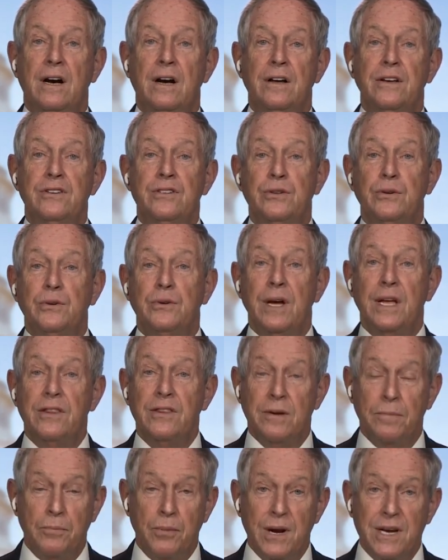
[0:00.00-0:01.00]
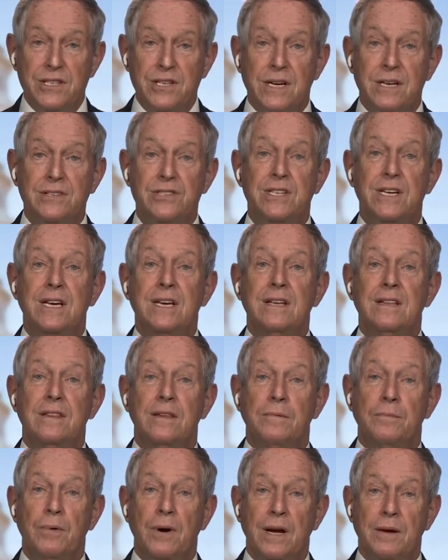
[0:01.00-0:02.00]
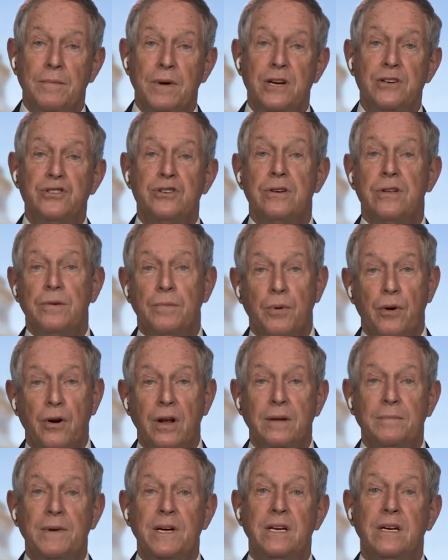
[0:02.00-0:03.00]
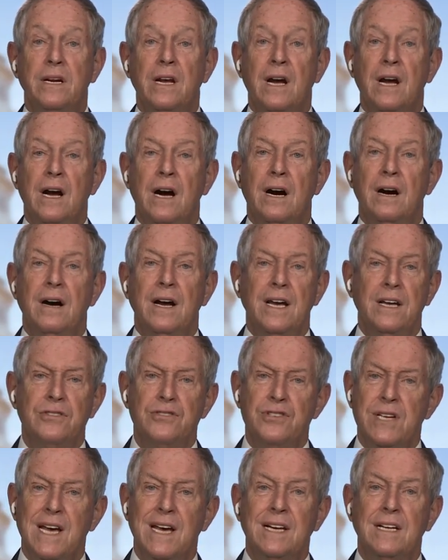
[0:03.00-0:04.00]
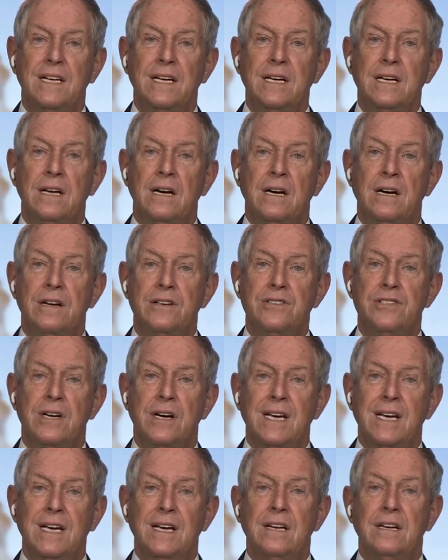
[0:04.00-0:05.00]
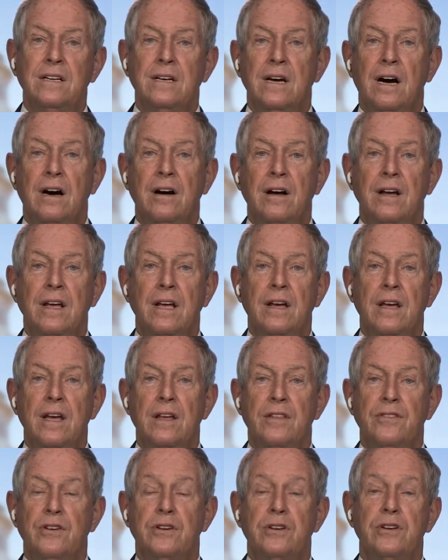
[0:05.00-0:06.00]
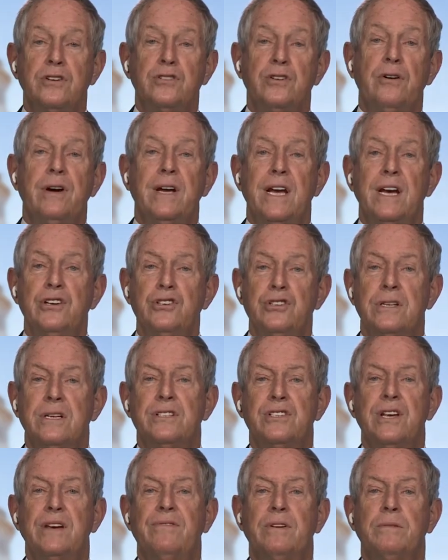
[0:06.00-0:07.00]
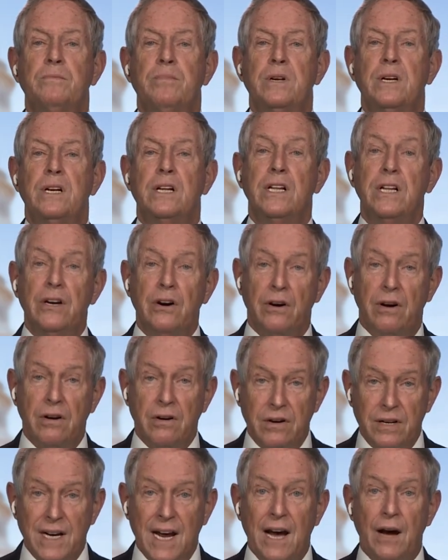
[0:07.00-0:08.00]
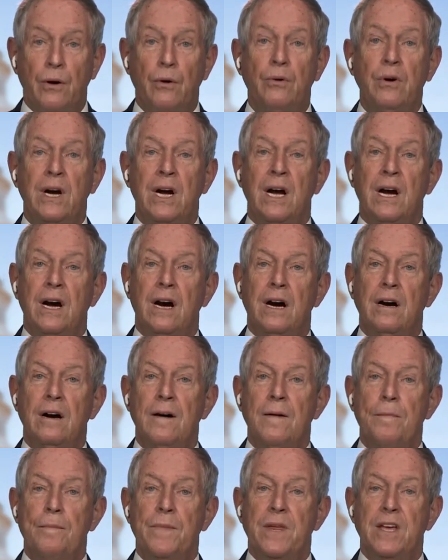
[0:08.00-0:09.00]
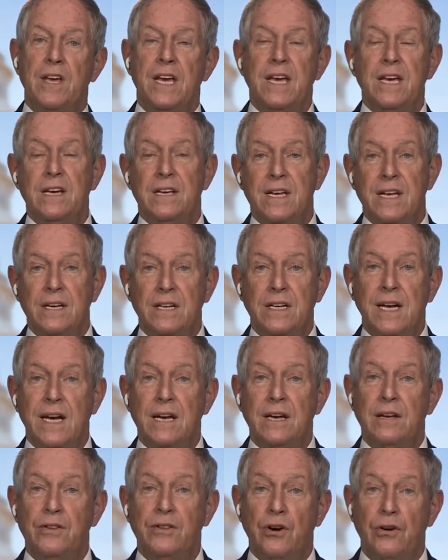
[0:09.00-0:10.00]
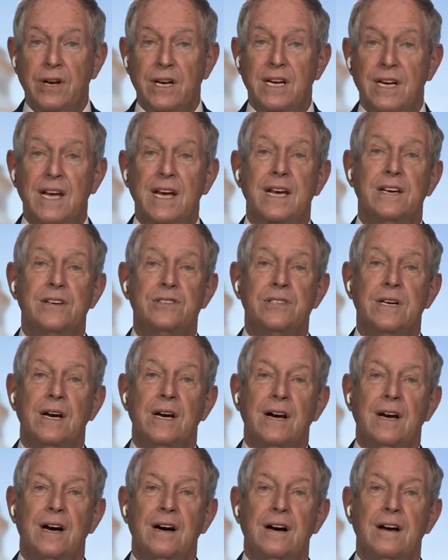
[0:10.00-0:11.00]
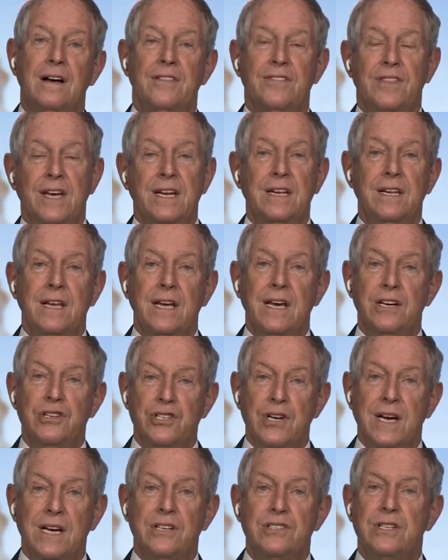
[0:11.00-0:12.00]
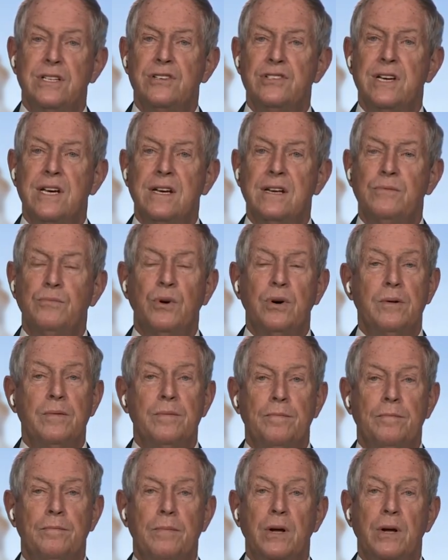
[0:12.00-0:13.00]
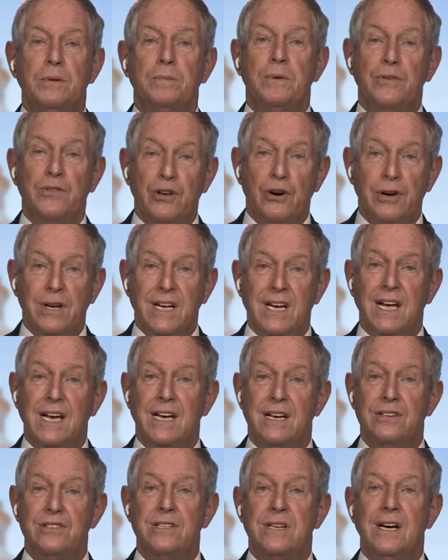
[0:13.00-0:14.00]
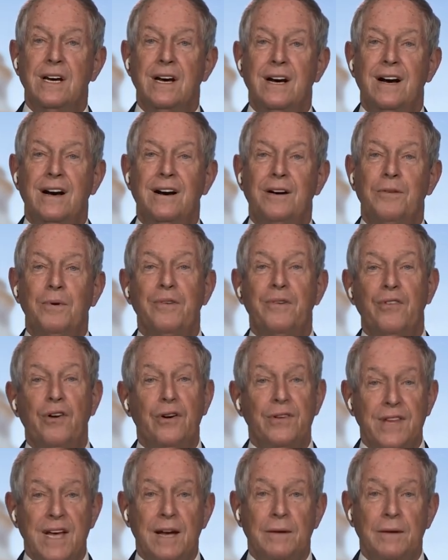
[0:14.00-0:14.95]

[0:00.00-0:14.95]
to the presidency, the prime minister, the parliament. And sadly, Saied, the deterioration is even clearer now. He had indicated 30 days. Then he changed and said, well, multiple 30 days. We've heard that